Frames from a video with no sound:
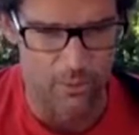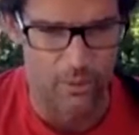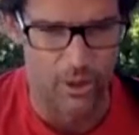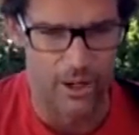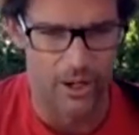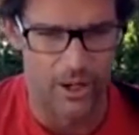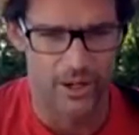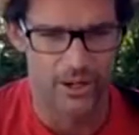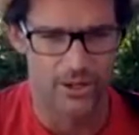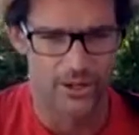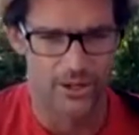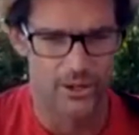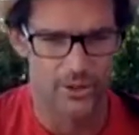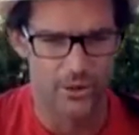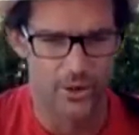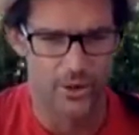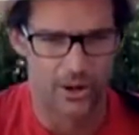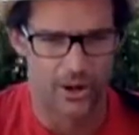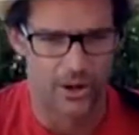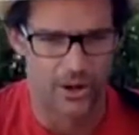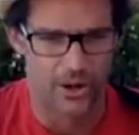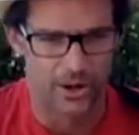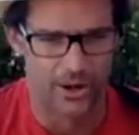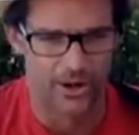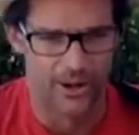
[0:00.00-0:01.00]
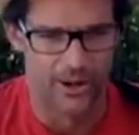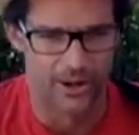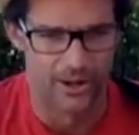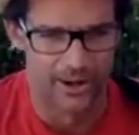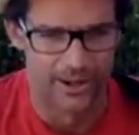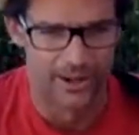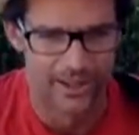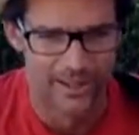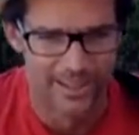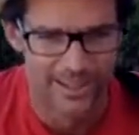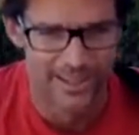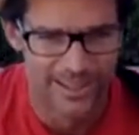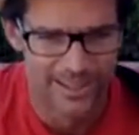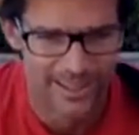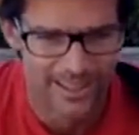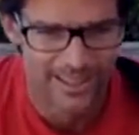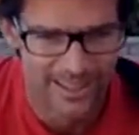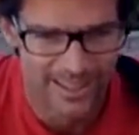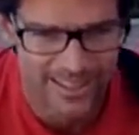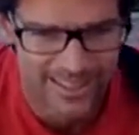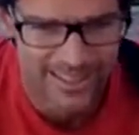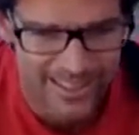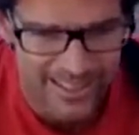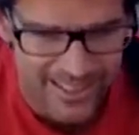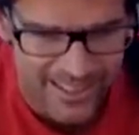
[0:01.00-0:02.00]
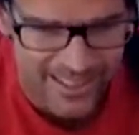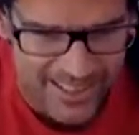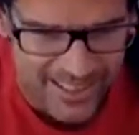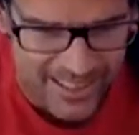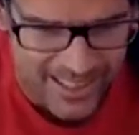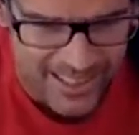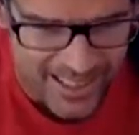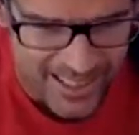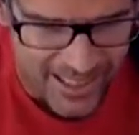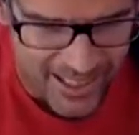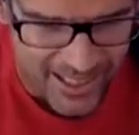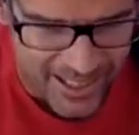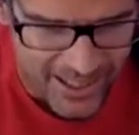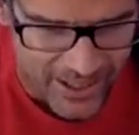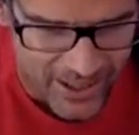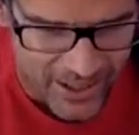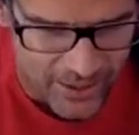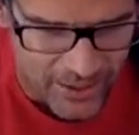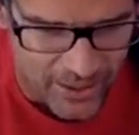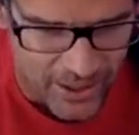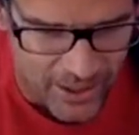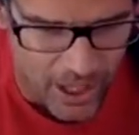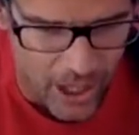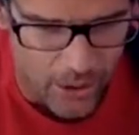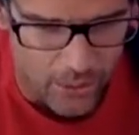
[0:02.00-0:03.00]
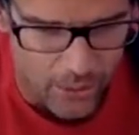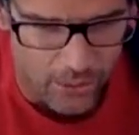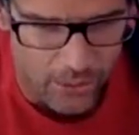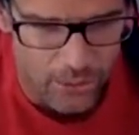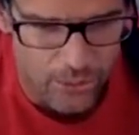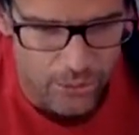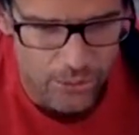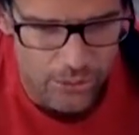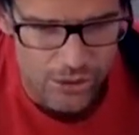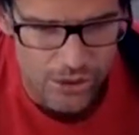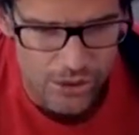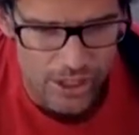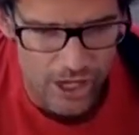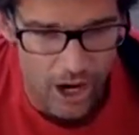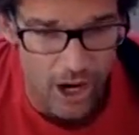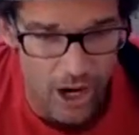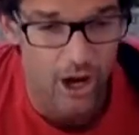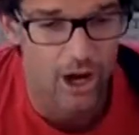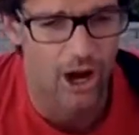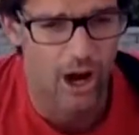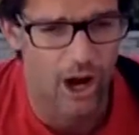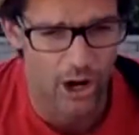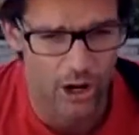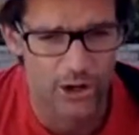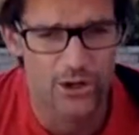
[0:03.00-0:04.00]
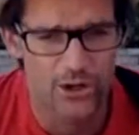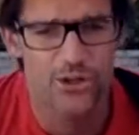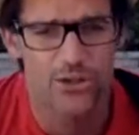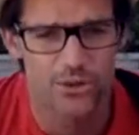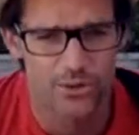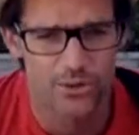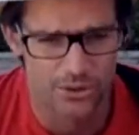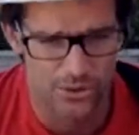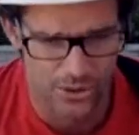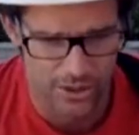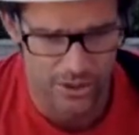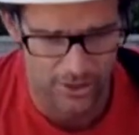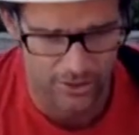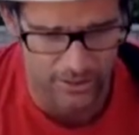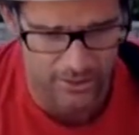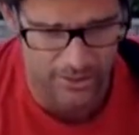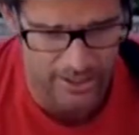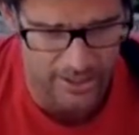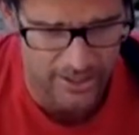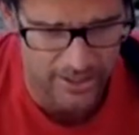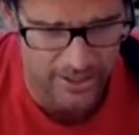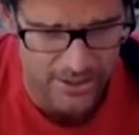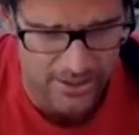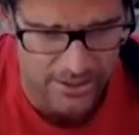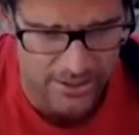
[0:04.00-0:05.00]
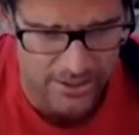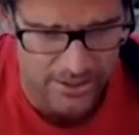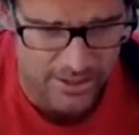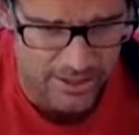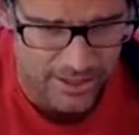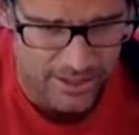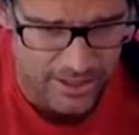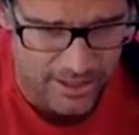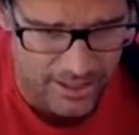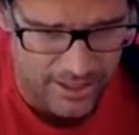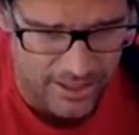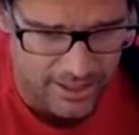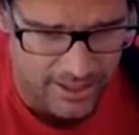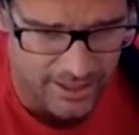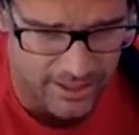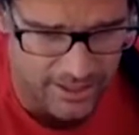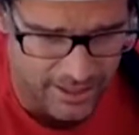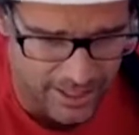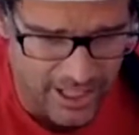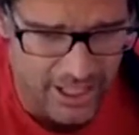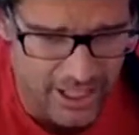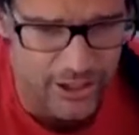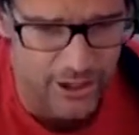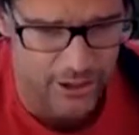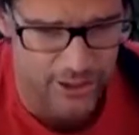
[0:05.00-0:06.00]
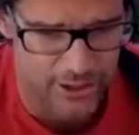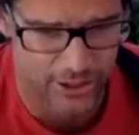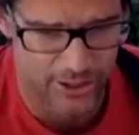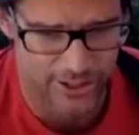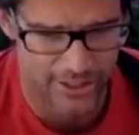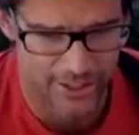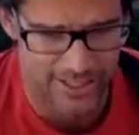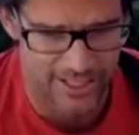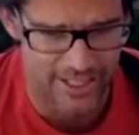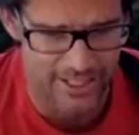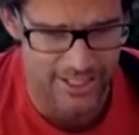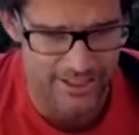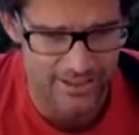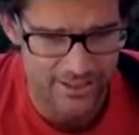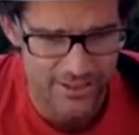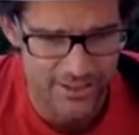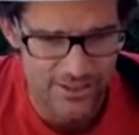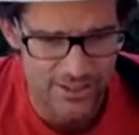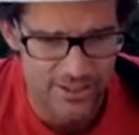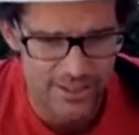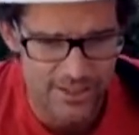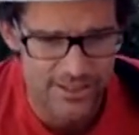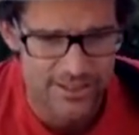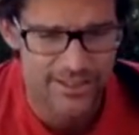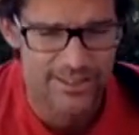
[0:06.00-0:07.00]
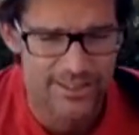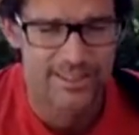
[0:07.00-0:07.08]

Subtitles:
where you are. Oh, are you serious? Dinger cookies.